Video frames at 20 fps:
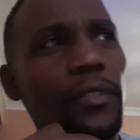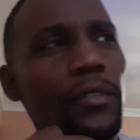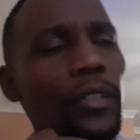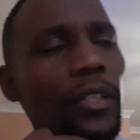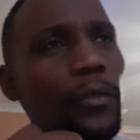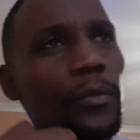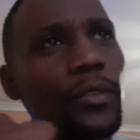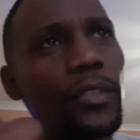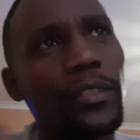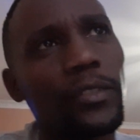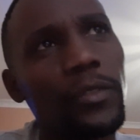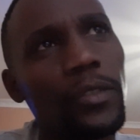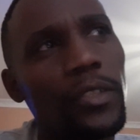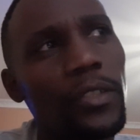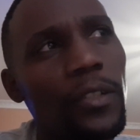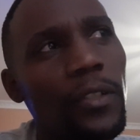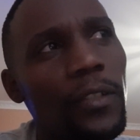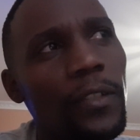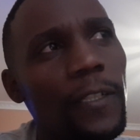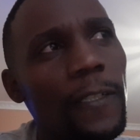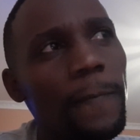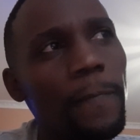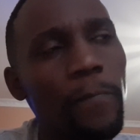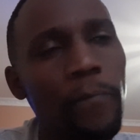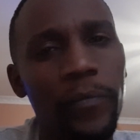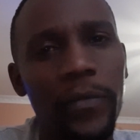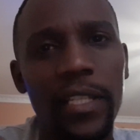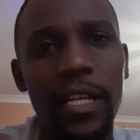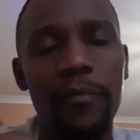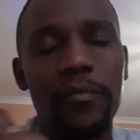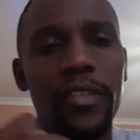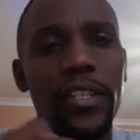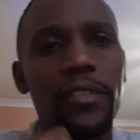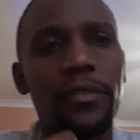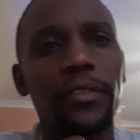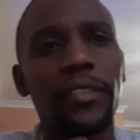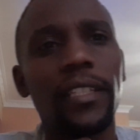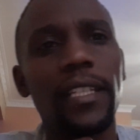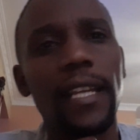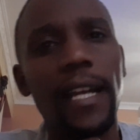okay, what is going on? I'm trying
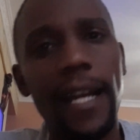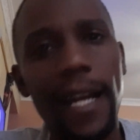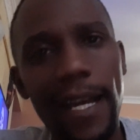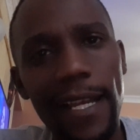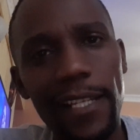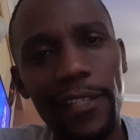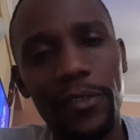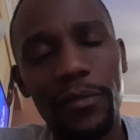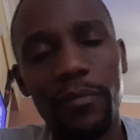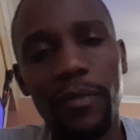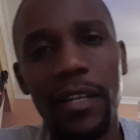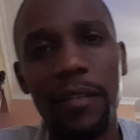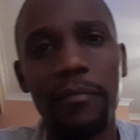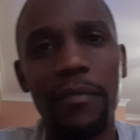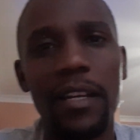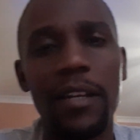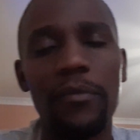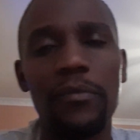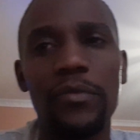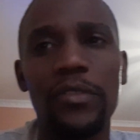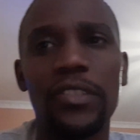to say hi to my mom.